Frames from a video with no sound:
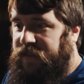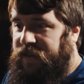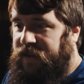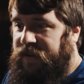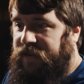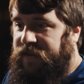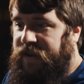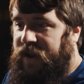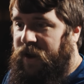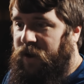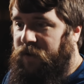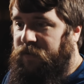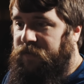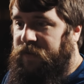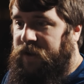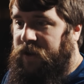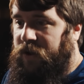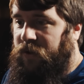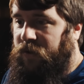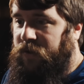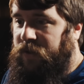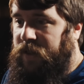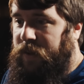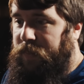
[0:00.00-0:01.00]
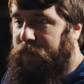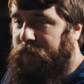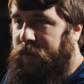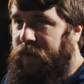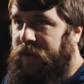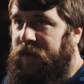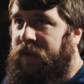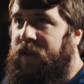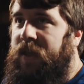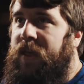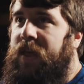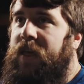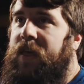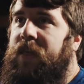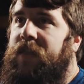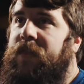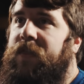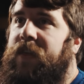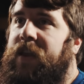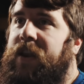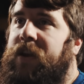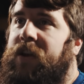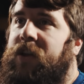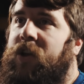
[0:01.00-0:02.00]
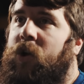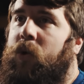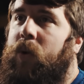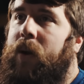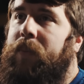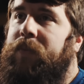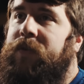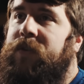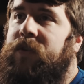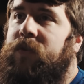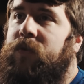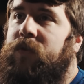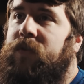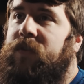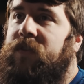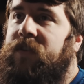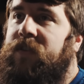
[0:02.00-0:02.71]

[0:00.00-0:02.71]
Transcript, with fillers: the entire video clip. Then go up to